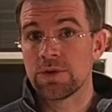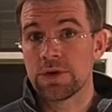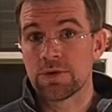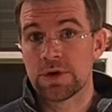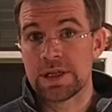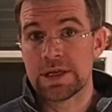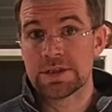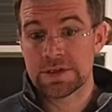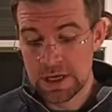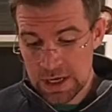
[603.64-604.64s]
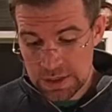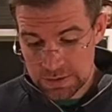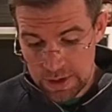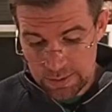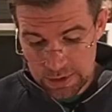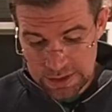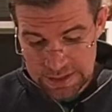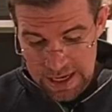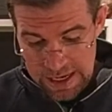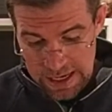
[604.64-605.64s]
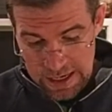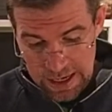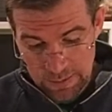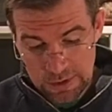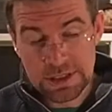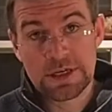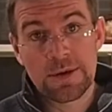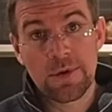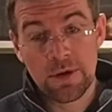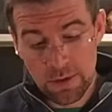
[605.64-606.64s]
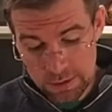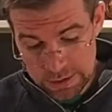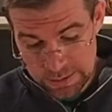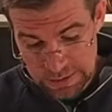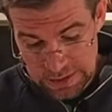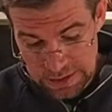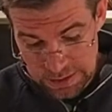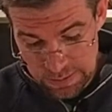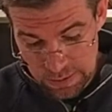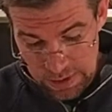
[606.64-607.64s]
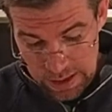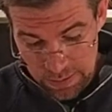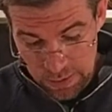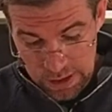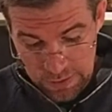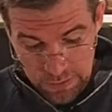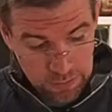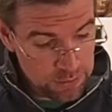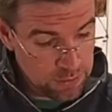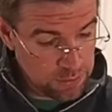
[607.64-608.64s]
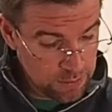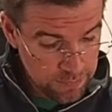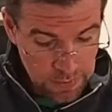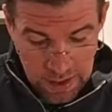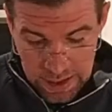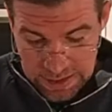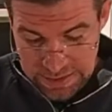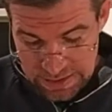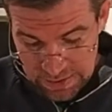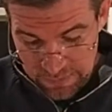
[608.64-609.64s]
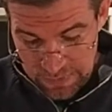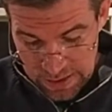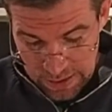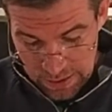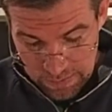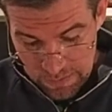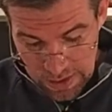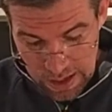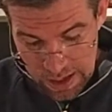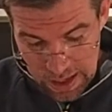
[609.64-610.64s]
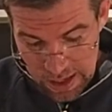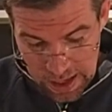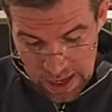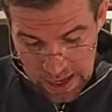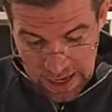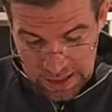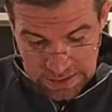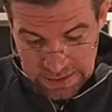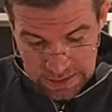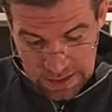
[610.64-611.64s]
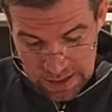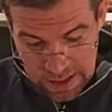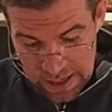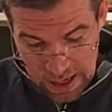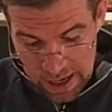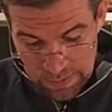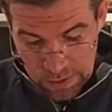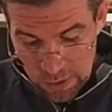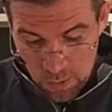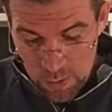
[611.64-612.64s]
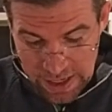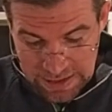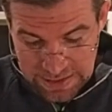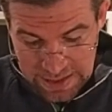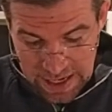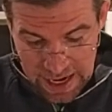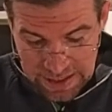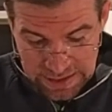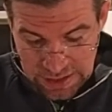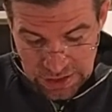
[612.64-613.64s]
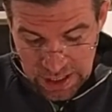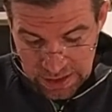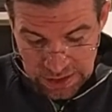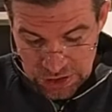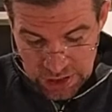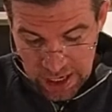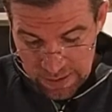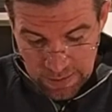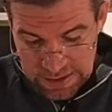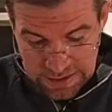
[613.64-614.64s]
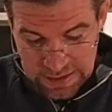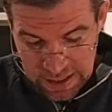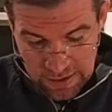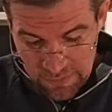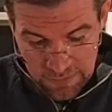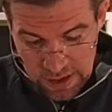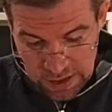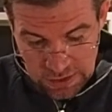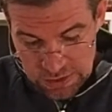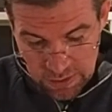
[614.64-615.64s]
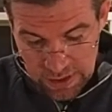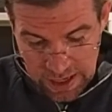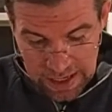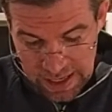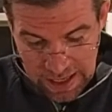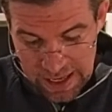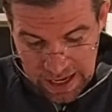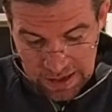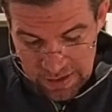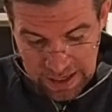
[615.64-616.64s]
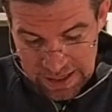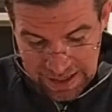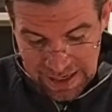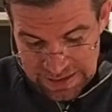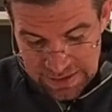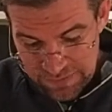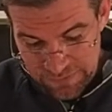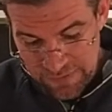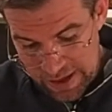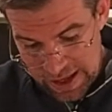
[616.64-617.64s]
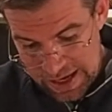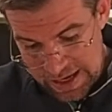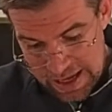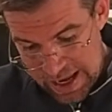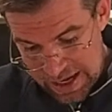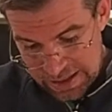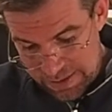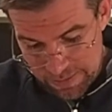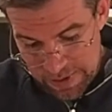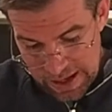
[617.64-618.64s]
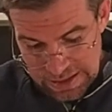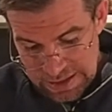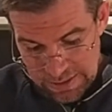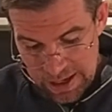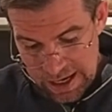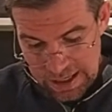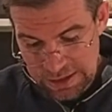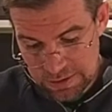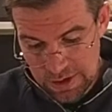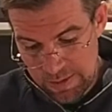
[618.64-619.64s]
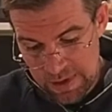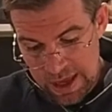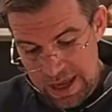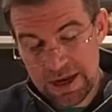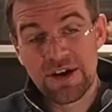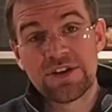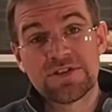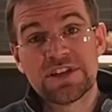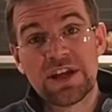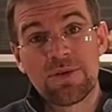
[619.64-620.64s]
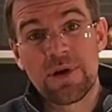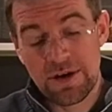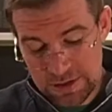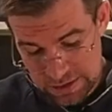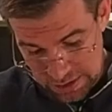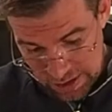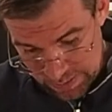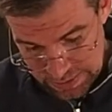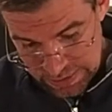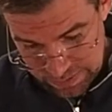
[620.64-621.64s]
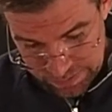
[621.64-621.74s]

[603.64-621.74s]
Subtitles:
ingredients, so I'm going to take my 1/4 teaspoon and put it through a sieve here. And I'm going to whisk as I gently shake my sieve so that I can get it nice and fine and combined into my ice cream and not sitting around as clumps.